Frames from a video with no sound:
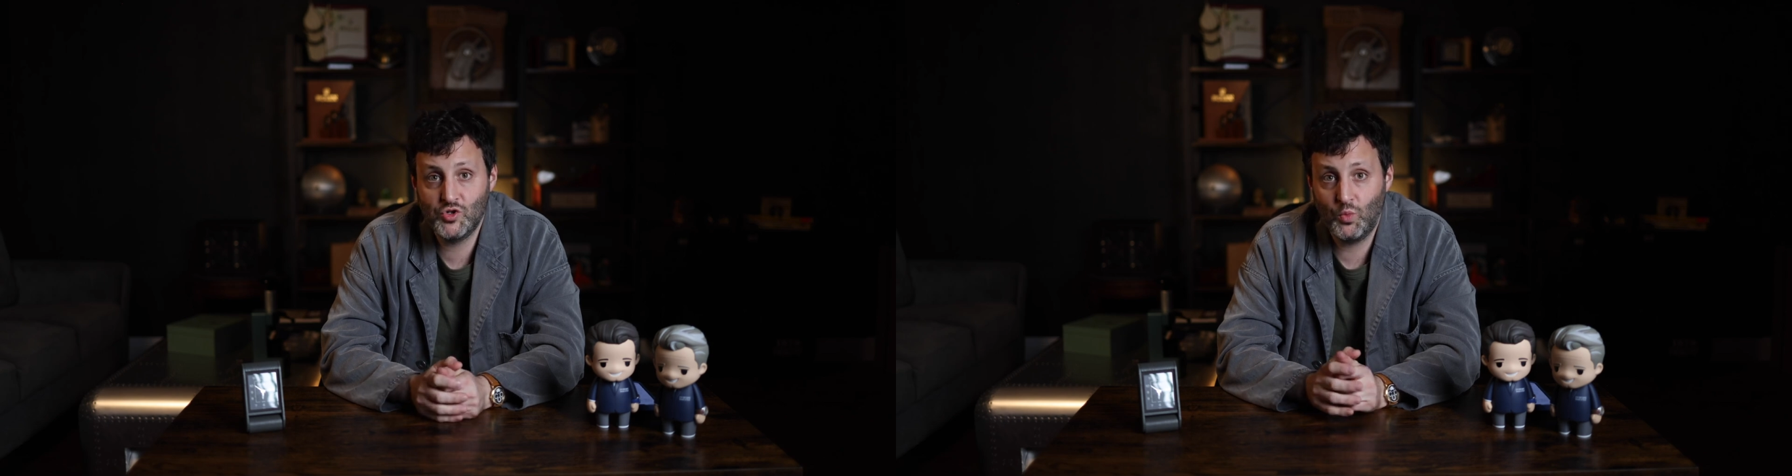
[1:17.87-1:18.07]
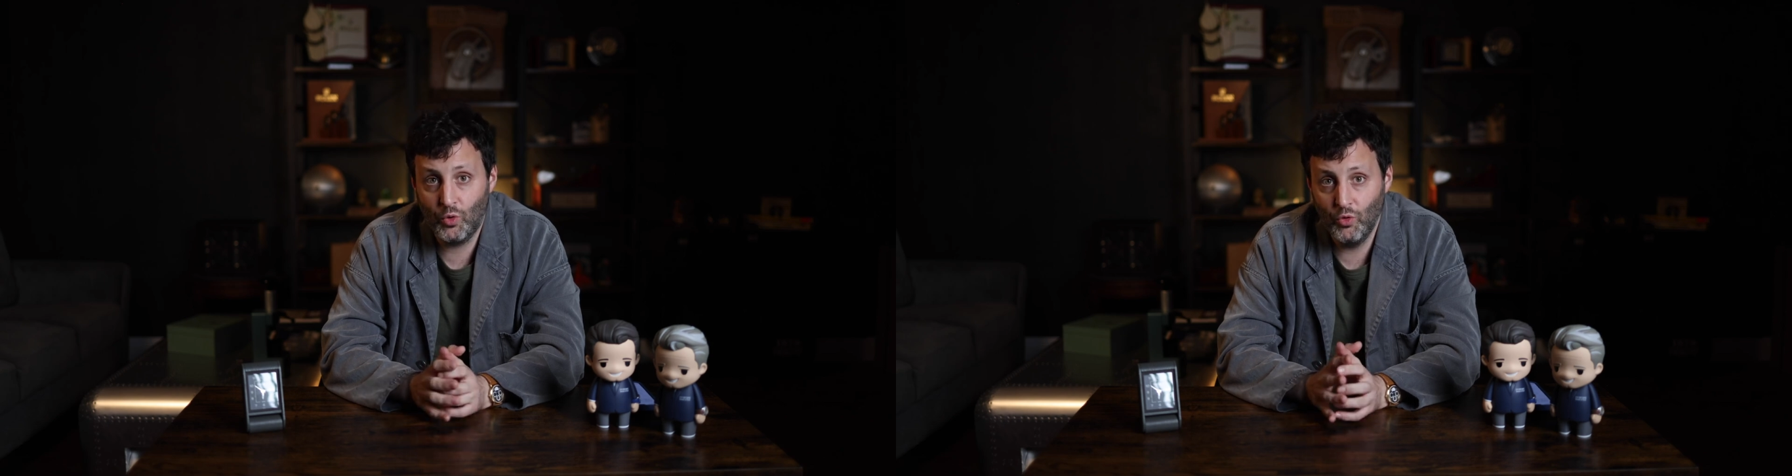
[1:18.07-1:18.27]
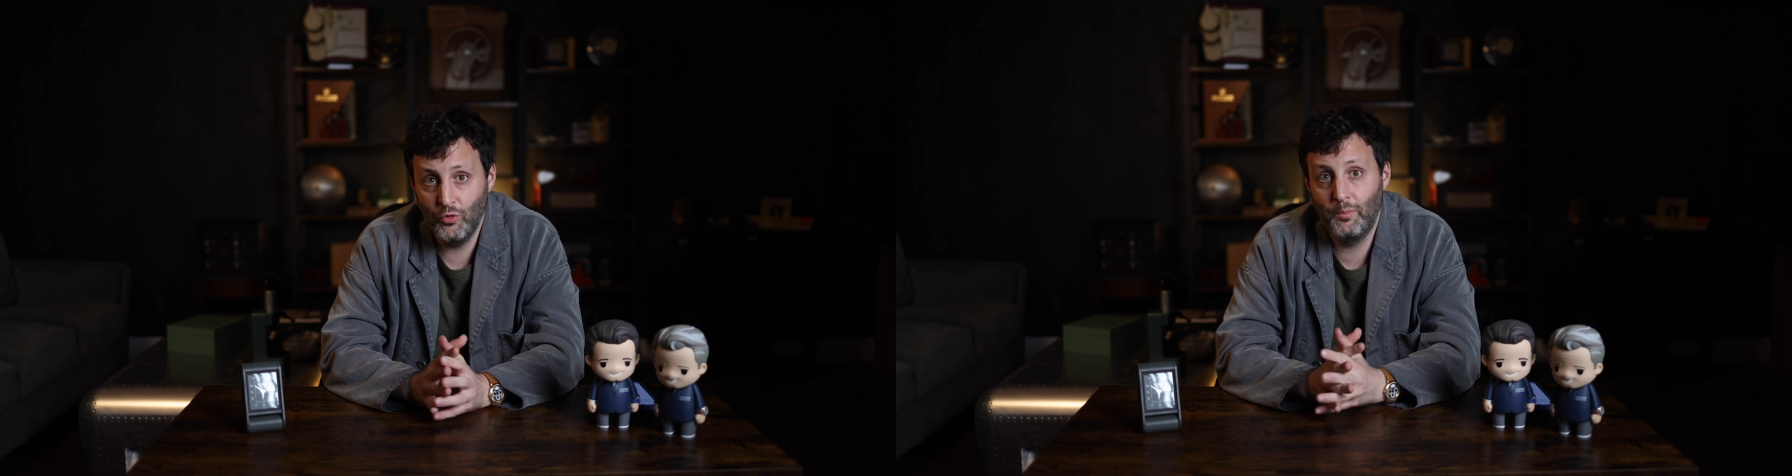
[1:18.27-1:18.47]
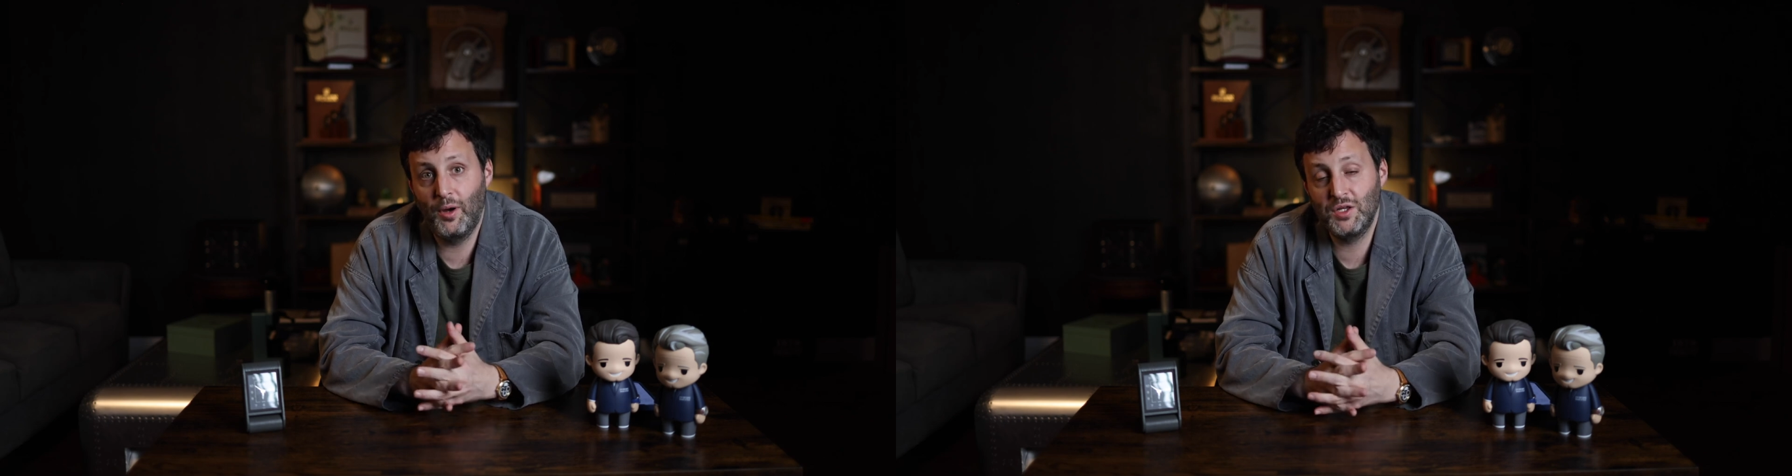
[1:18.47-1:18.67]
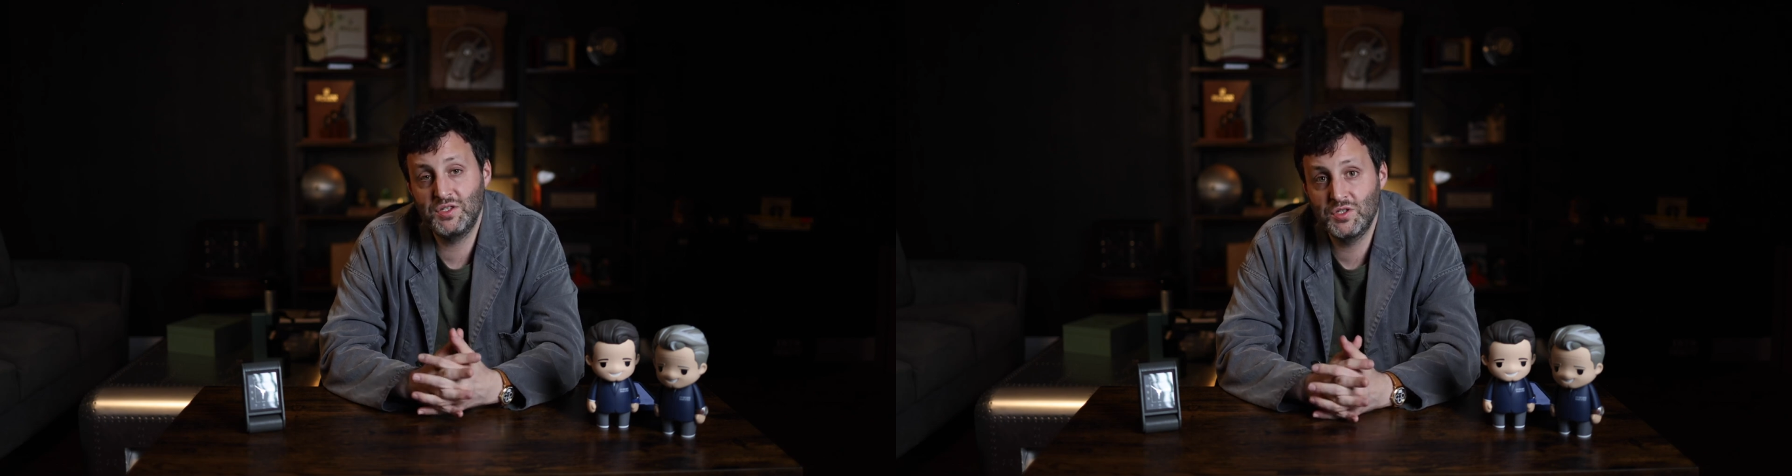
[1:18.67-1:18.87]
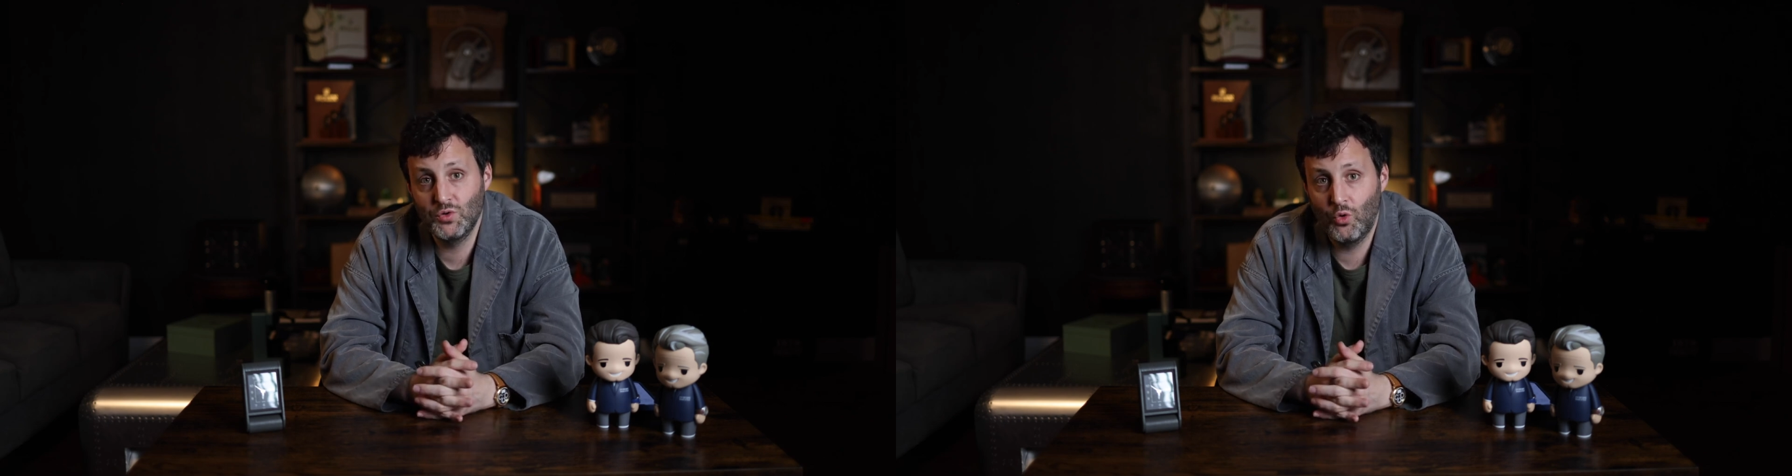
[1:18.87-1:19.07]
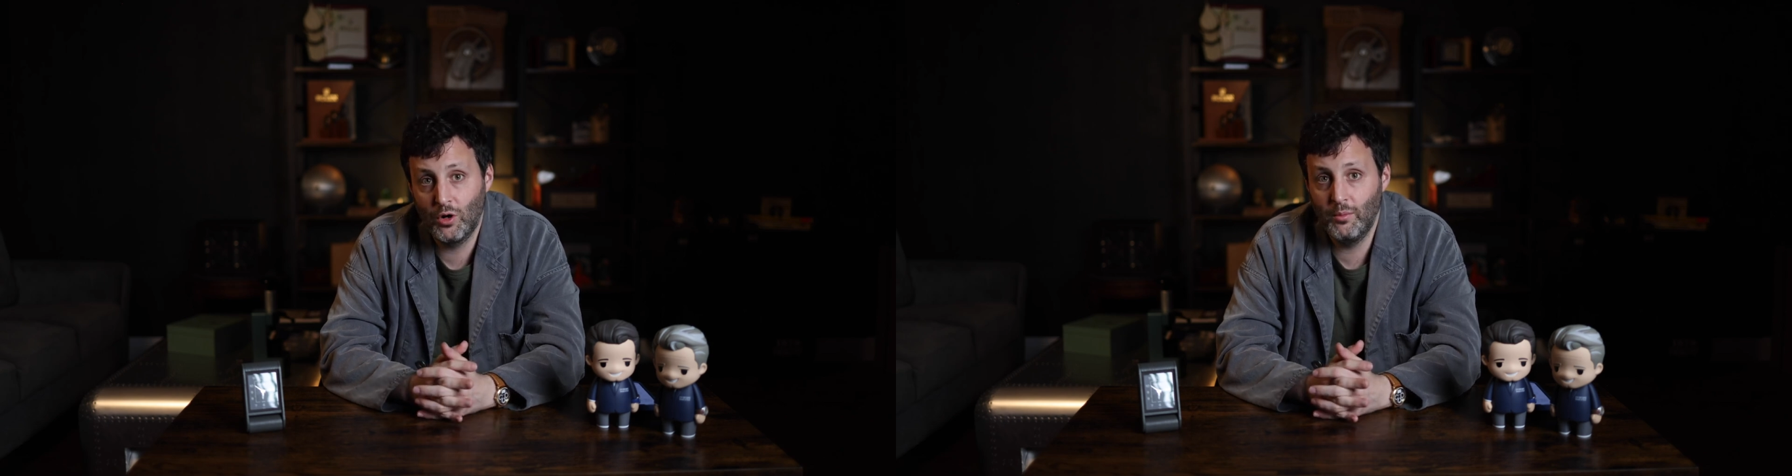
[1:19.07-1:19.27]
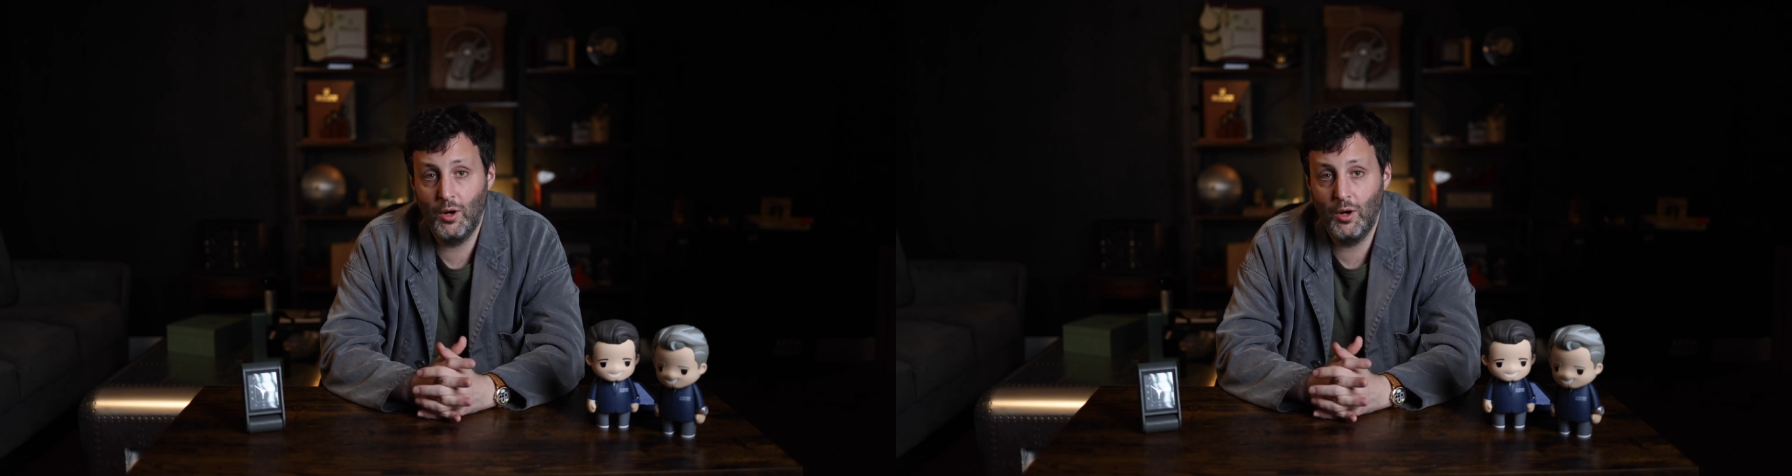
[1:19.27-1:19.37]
world by storm